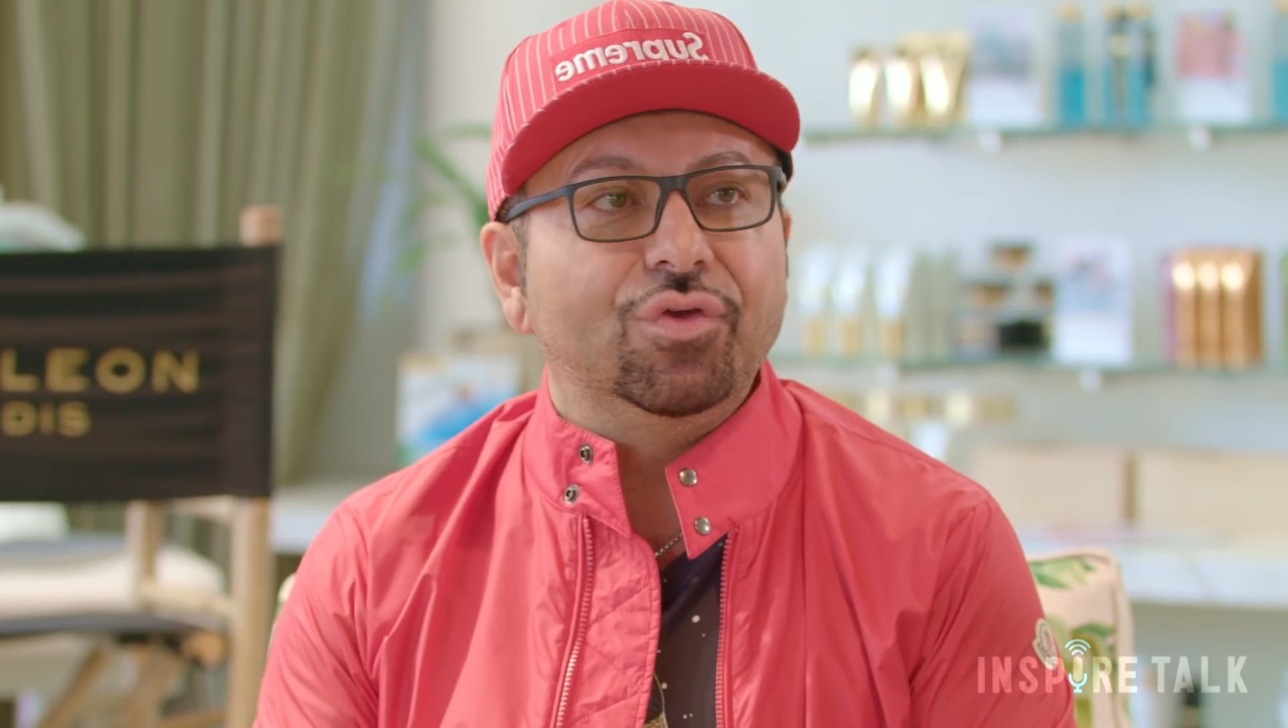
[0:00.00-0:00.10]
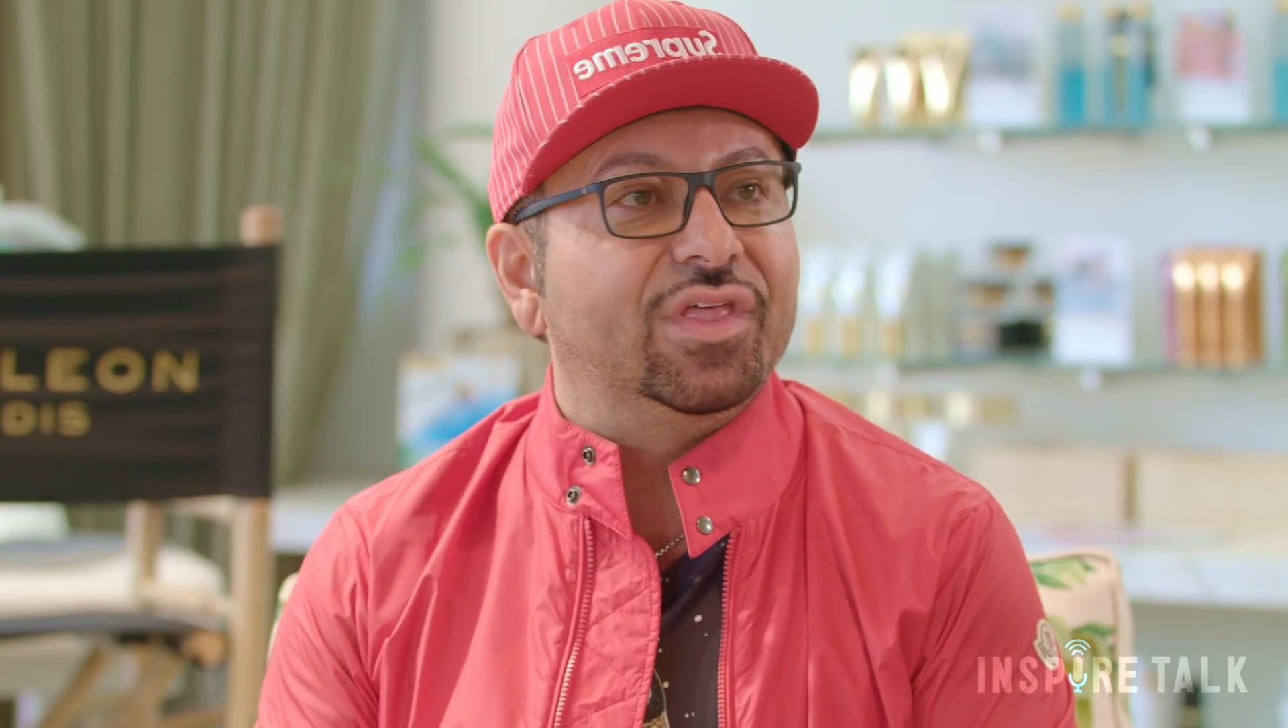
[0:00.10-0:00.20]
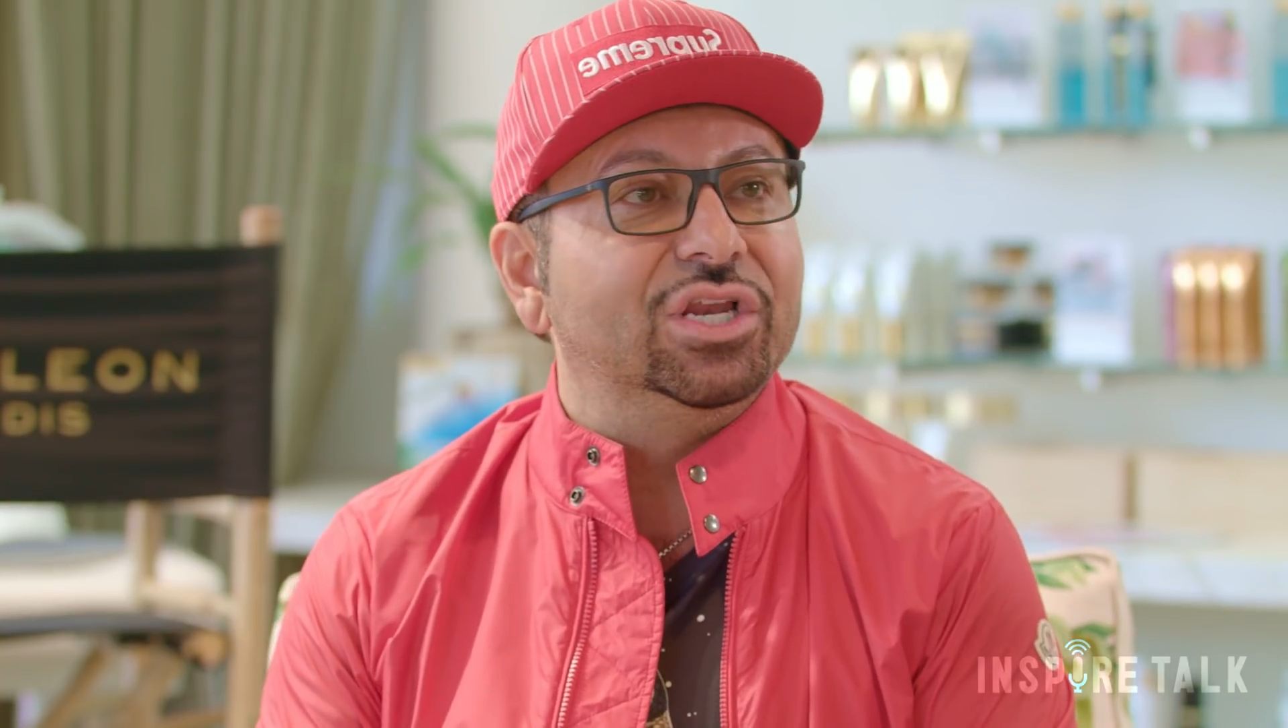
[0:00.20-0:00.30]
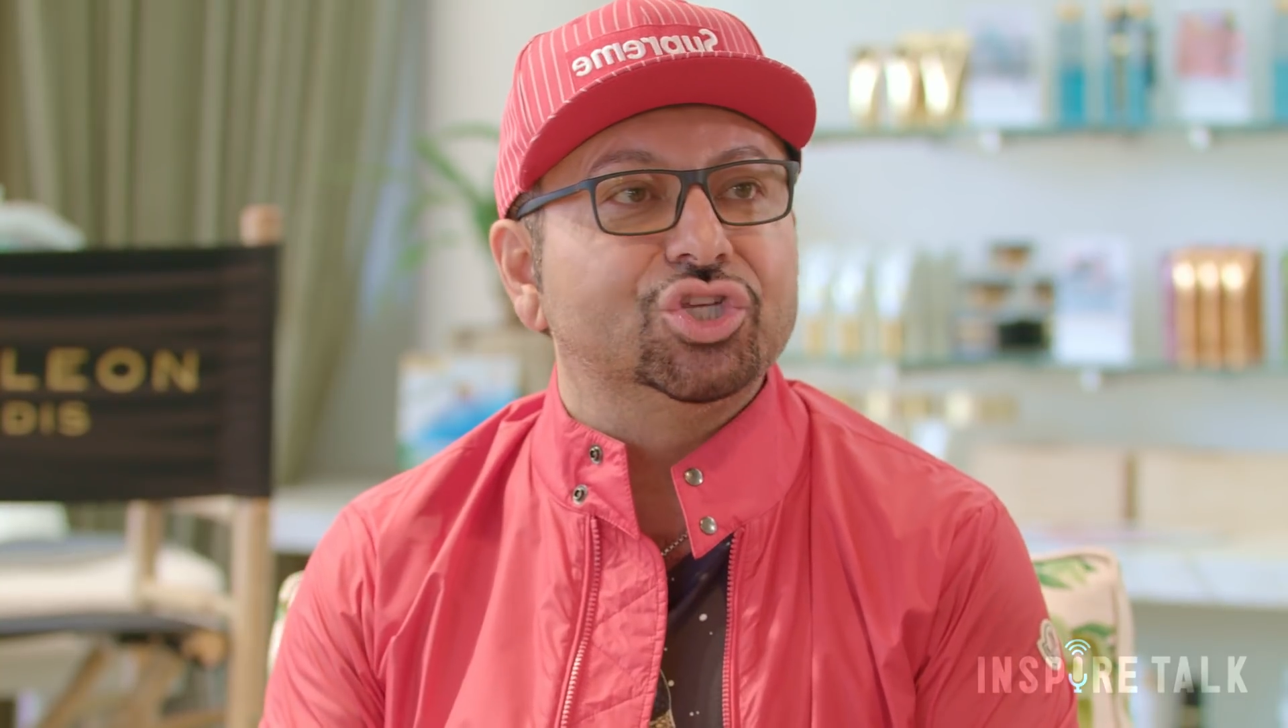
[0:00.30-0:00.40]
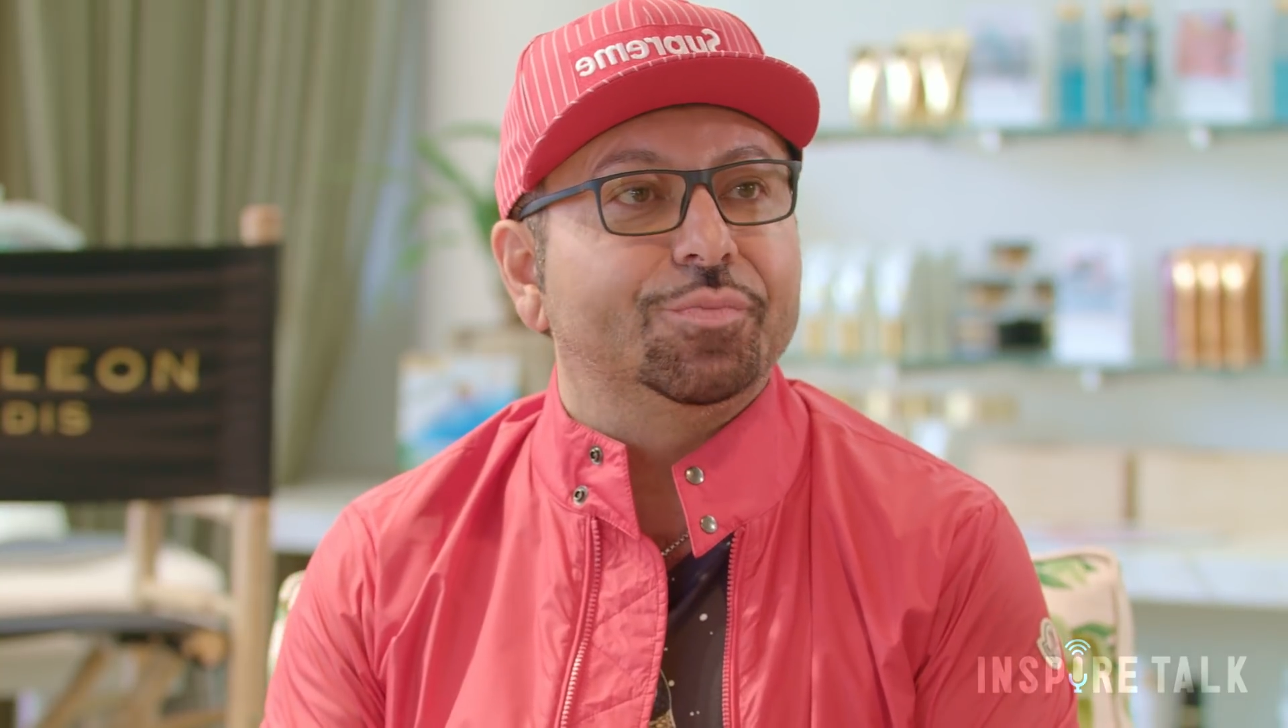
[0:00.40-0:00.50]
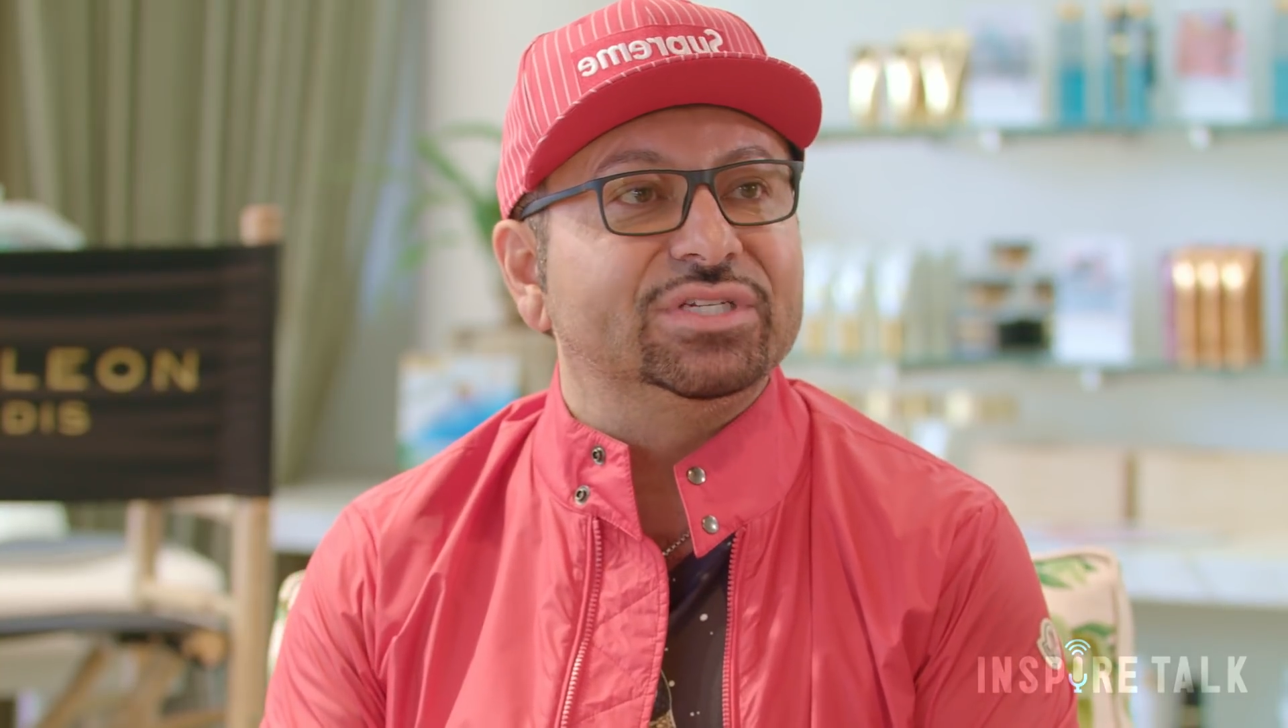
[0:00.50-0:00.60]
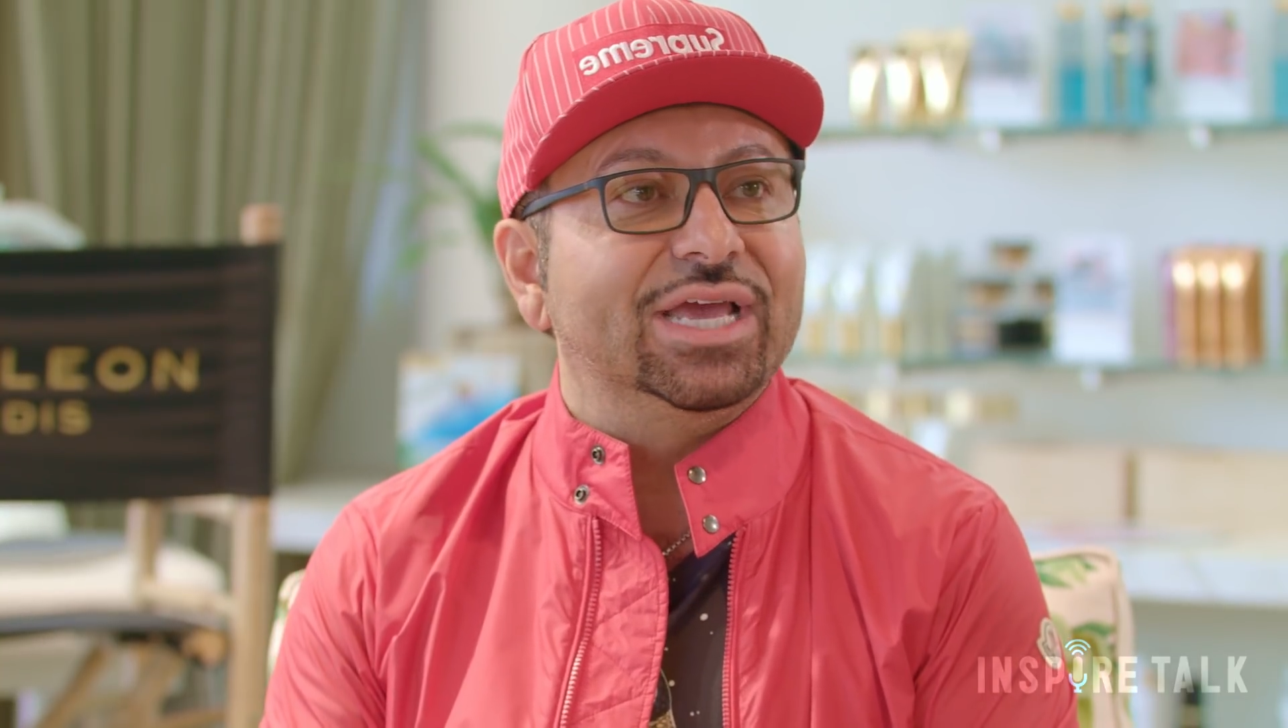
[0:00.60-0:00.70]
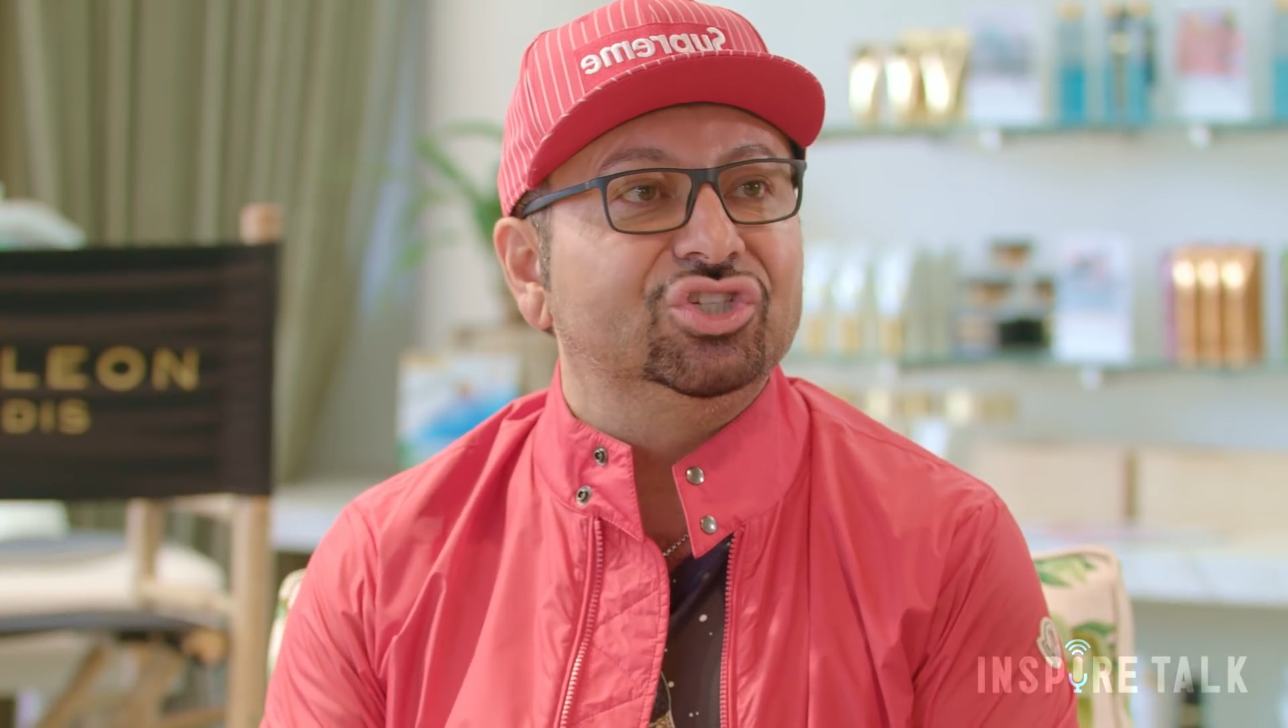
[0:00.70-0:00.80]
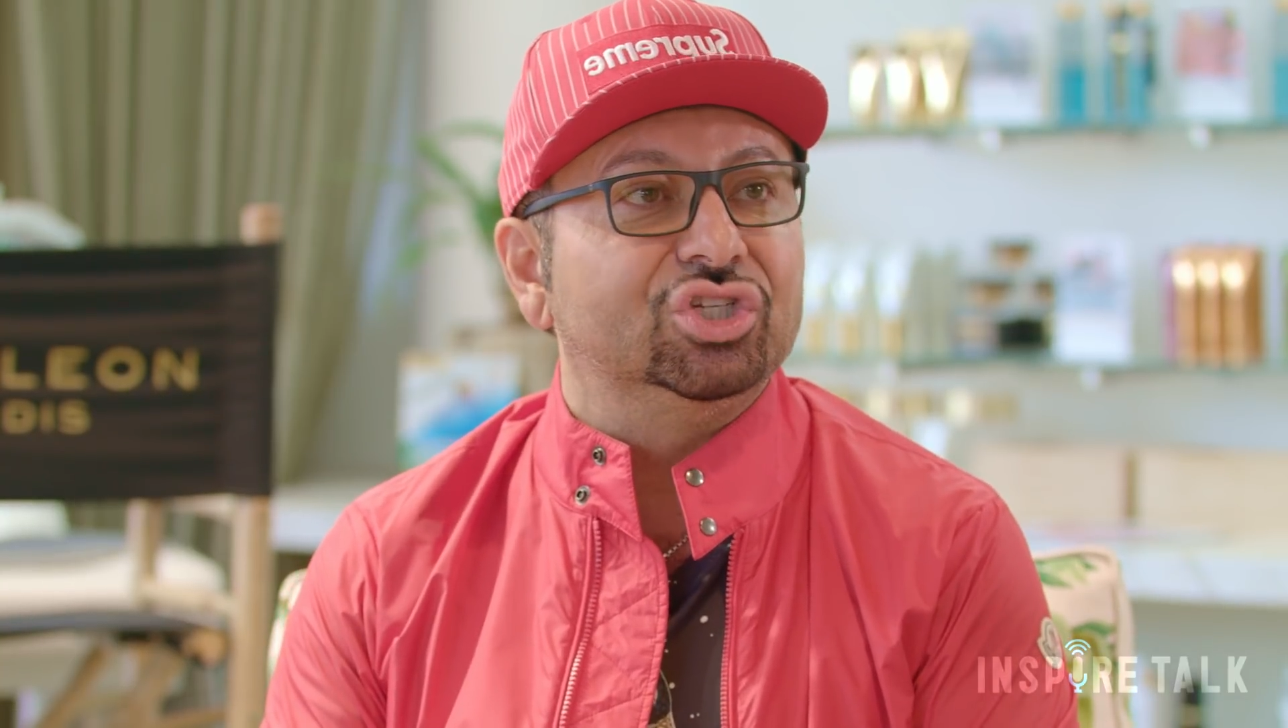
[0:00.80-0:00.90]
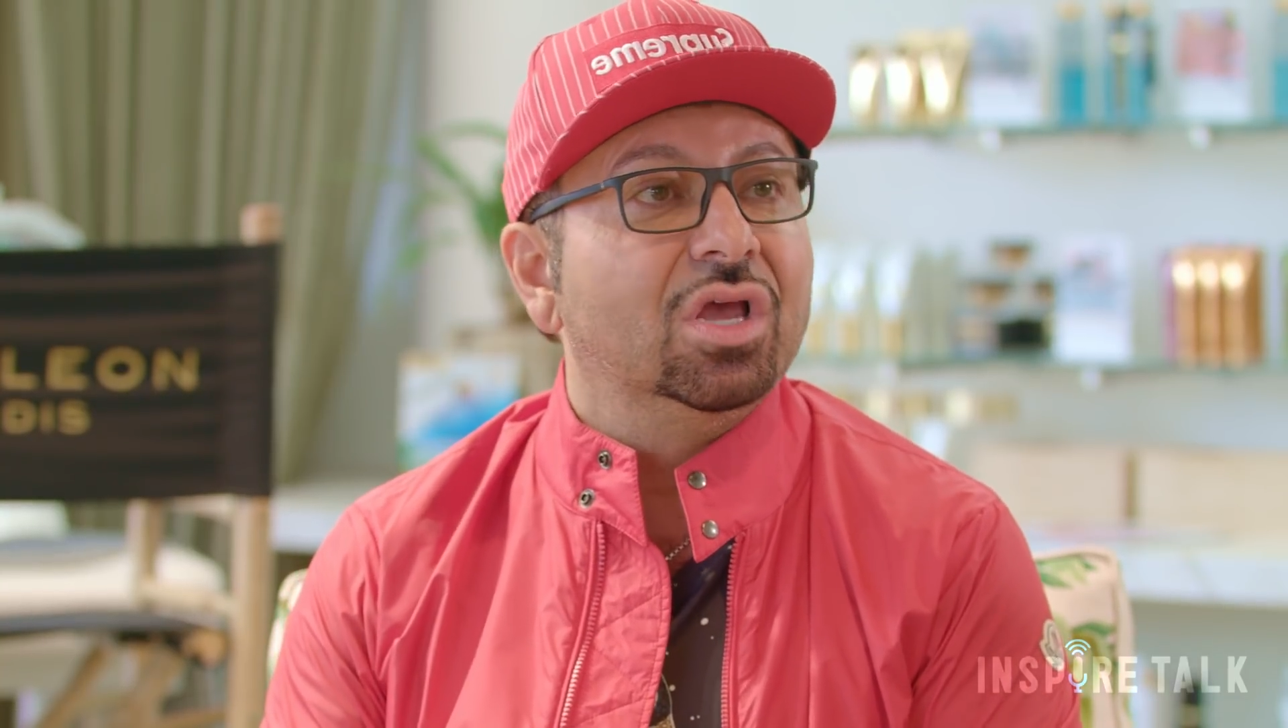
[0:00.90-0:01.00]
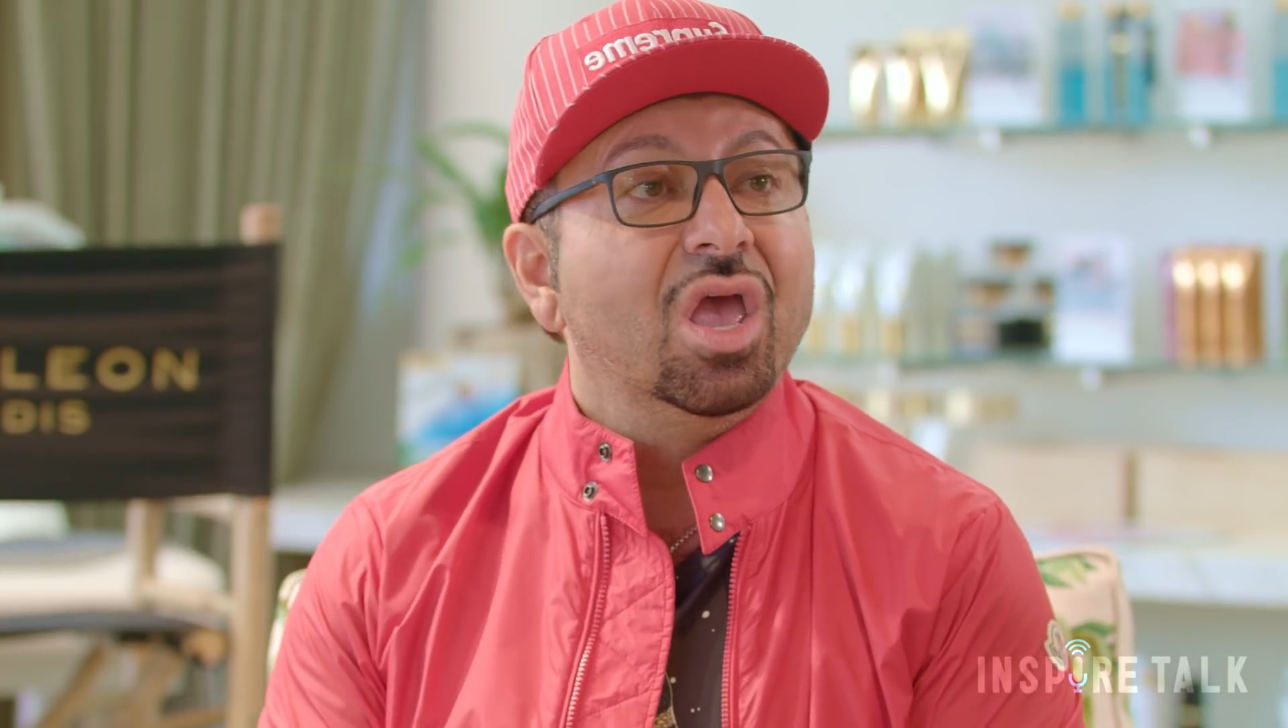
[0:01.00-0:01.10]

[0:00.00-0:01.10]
you their interpretation.